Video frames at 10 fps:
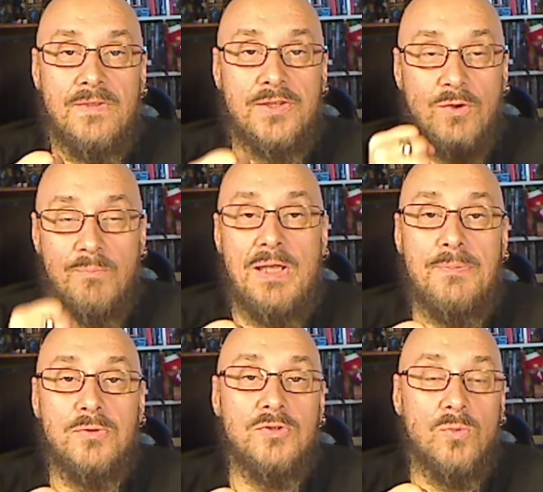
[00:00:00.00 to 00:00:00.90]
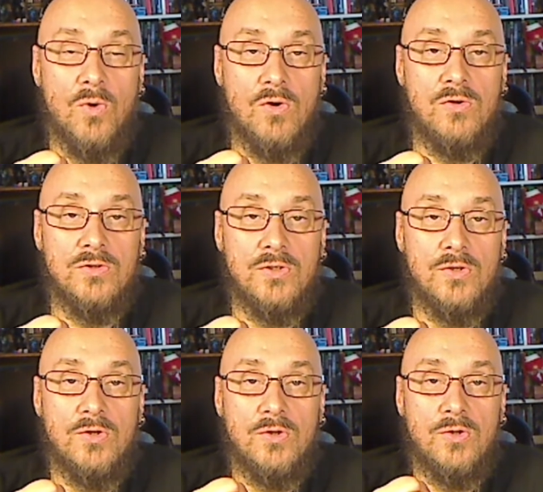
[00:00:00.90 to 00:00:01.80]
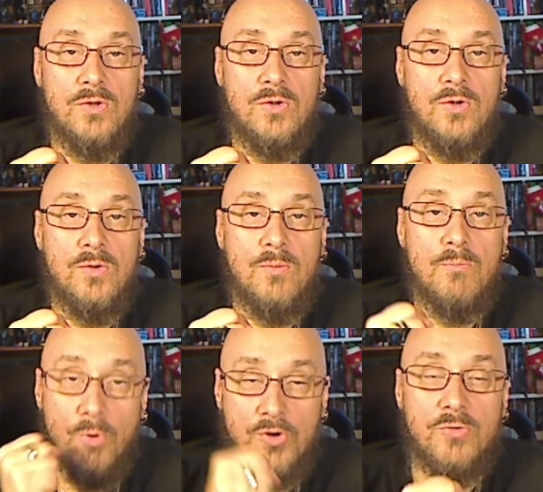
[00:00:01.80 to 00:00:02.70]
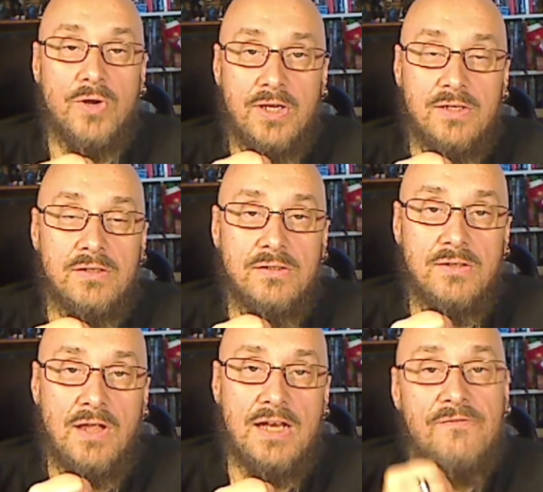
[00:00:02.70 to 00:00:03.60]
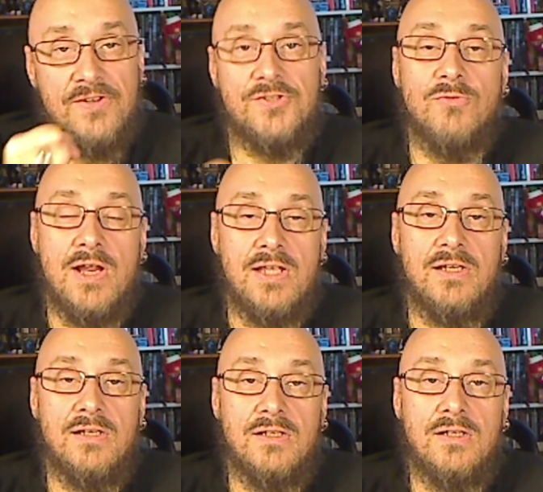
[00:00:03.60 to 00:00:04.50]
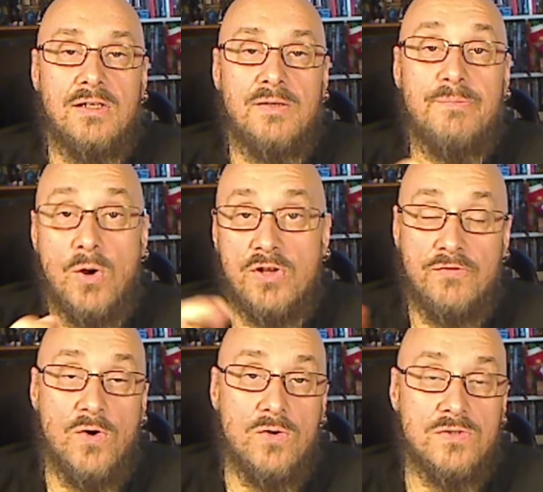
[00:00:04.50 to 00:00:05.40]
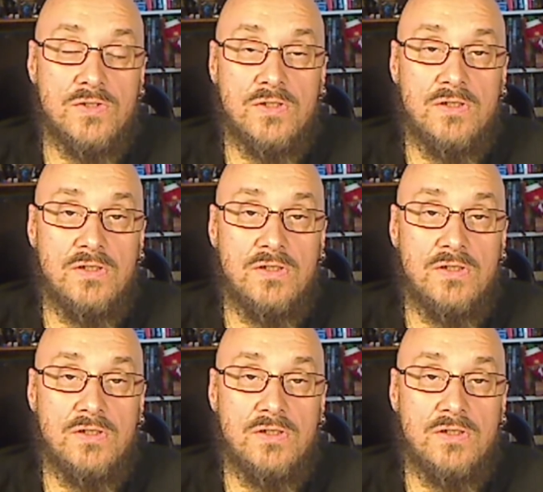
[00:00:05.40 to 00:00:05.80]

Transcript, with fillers: that there are people in the world murdering and eviscerating pony foals.